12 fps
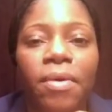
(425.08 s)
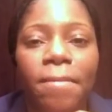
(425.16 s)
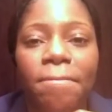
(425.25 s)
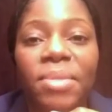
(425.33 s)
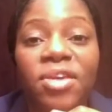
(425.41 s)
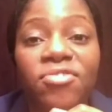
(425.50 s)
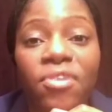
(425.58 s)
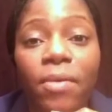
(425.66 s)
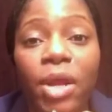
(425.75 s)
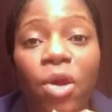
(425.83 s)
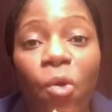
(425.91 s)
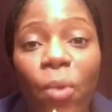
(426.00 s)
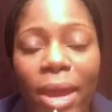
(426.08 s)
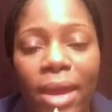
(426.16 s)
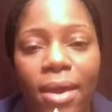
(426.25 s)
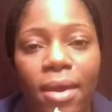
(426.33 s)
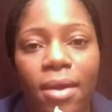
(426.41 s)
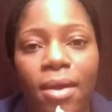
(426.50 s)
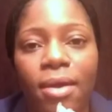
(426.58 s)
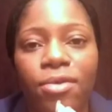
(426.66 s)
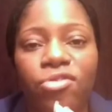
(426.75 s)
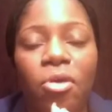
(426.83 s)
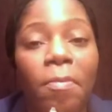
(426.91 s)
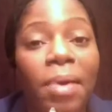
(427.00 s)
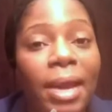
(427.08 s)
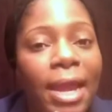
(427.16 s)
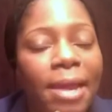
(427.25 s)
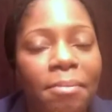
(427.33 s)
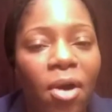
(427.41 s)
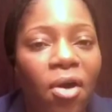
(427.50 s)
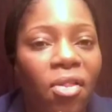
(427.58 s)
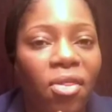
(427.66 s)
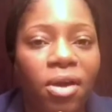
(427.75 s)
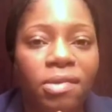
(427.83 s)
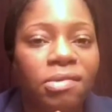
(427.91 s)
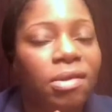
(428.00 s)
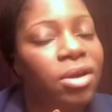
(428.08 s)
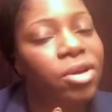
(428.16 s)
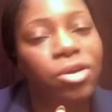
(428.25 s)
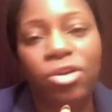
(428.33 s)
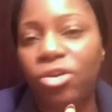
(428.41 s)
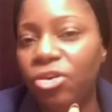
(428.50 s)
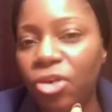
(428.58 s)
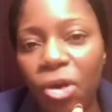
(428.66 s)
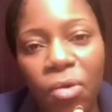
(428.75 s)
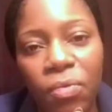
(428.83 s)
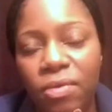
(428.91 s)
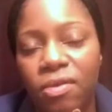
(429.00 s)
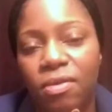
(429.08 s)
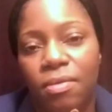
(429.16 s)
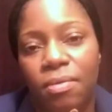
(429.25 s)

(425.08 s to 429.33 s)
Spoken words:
be very quick to blame others. Don't.